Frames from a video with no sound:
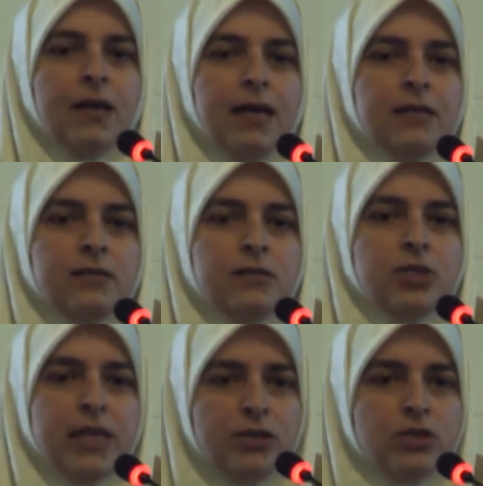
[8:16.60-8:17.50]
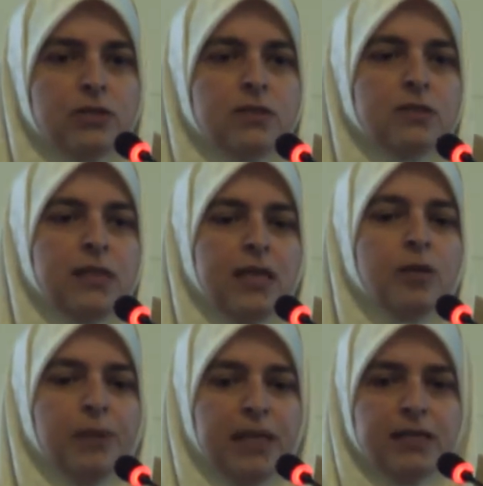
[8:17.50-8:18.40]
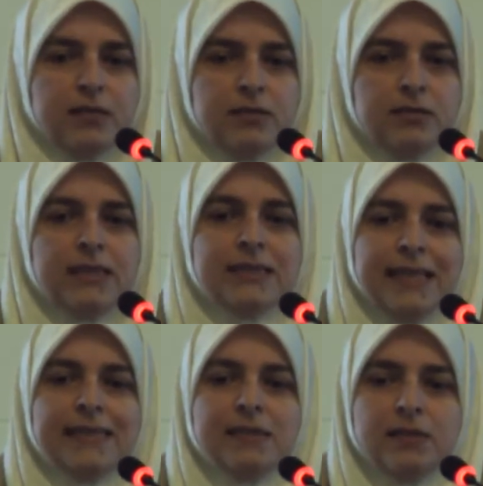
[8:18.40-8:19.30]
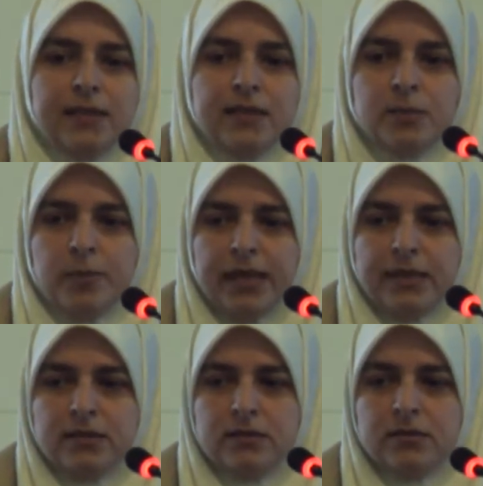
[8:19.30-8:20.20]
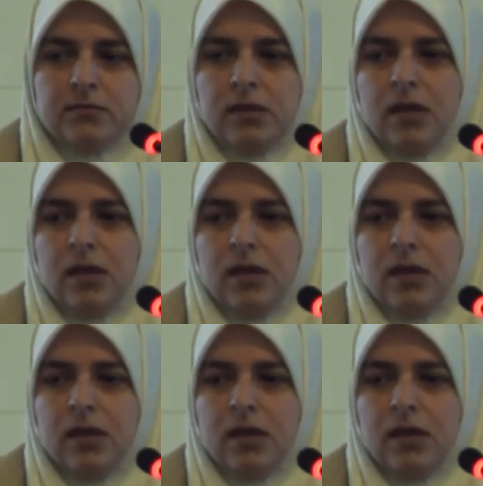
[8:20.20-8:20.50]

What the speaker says: And changes take place, dissent takes place,